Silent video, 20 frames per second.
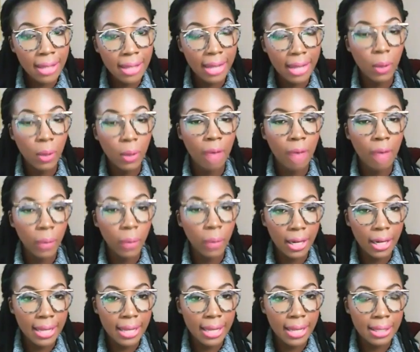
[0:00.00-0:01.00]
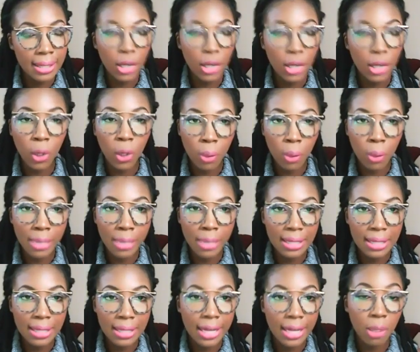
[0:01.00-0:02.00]
that you have witnessed in your own
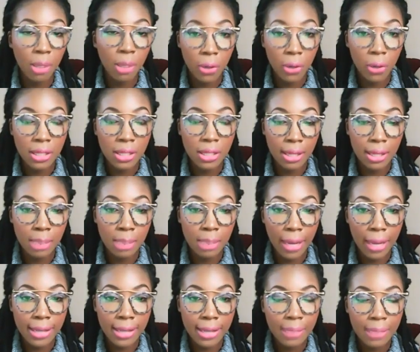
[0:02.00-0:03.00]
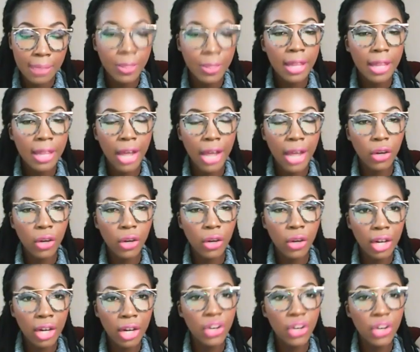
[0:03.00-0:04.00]
business and your personal space that you're
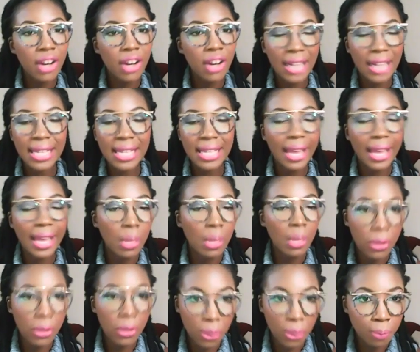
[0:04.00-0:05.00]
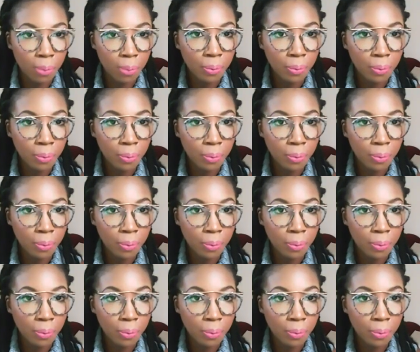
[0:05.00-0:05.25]
clear you're not taking with you,